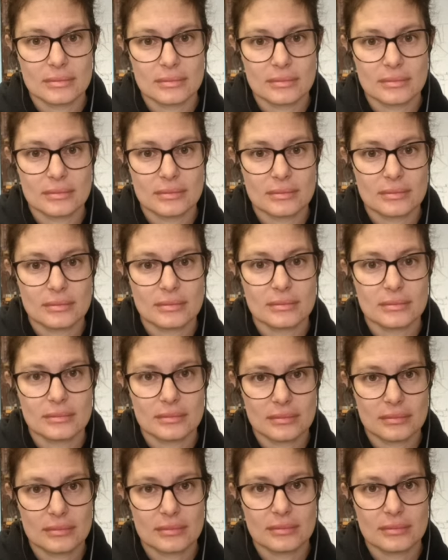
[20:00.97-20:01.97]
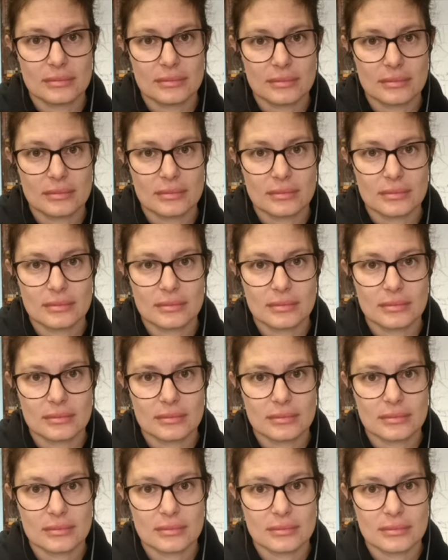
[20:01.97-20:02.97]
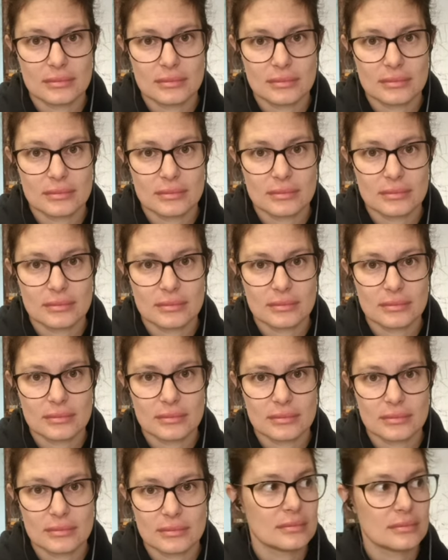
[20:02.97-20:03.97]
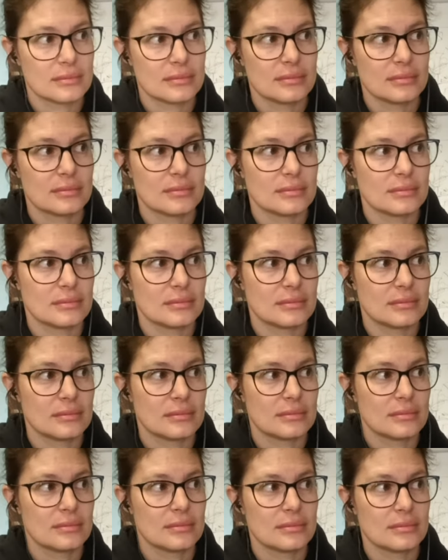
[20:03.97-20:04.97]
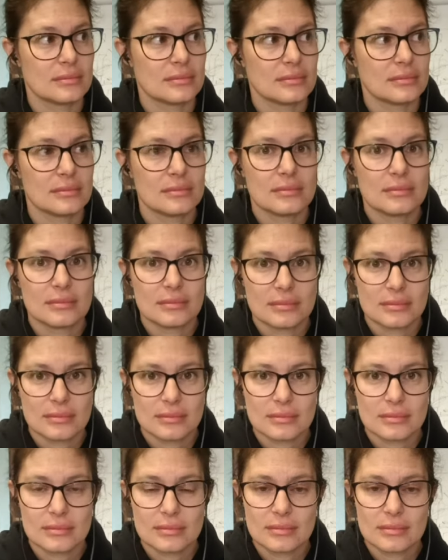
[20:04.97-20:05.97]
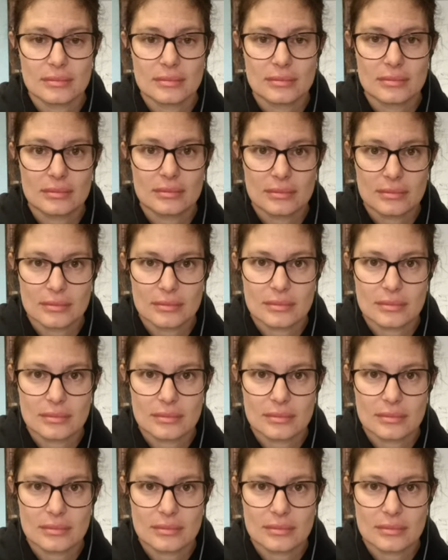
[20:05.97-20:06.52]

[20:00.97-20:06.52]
(silent)